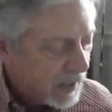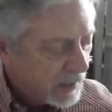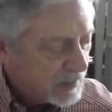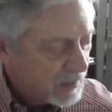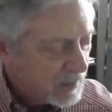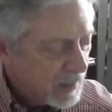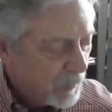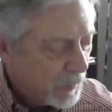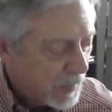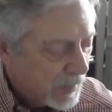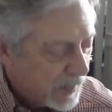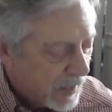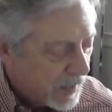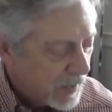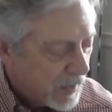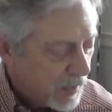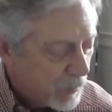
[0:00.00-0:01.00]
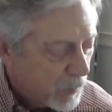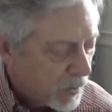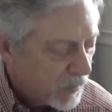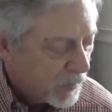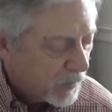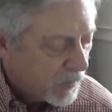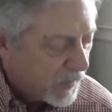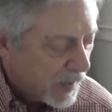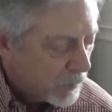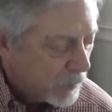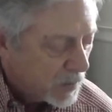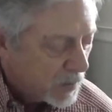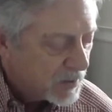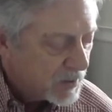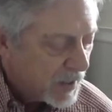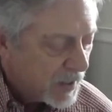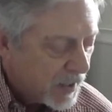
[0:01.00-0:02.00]
is something that a number of our
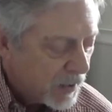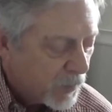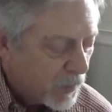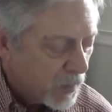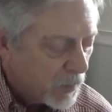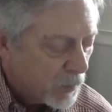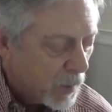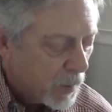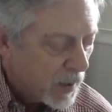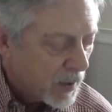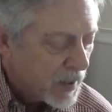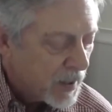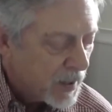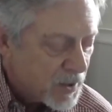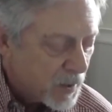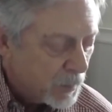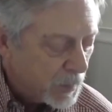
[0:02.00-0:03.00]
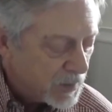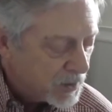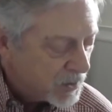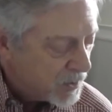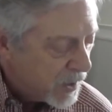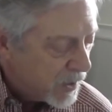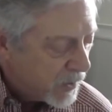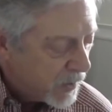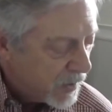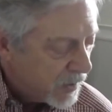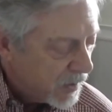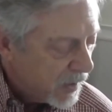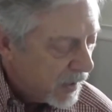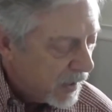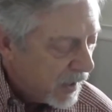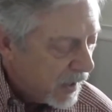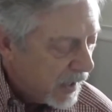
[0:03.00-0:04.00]
book study group participants noted
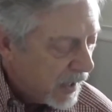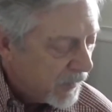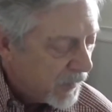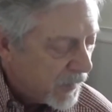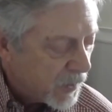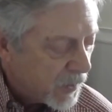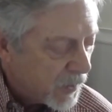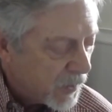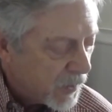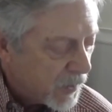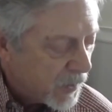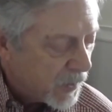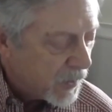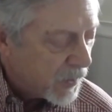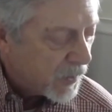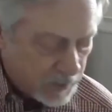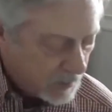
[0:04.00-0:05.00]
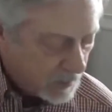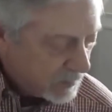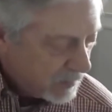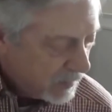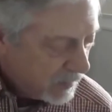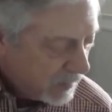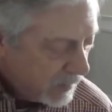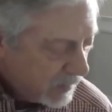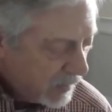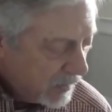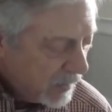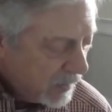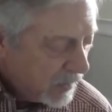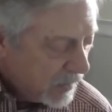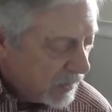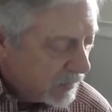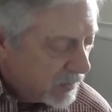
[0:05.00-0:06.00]
in their comments.
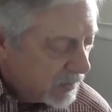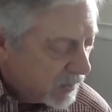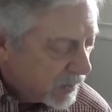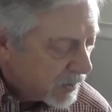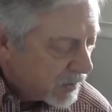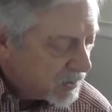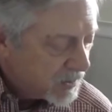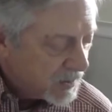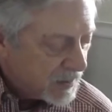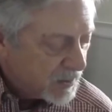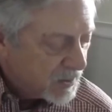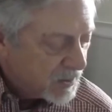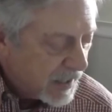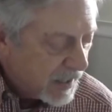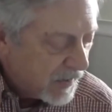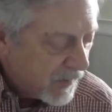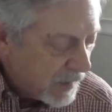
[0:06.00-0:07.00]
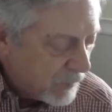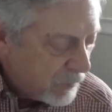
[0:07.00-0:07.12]
You and Kirsten say that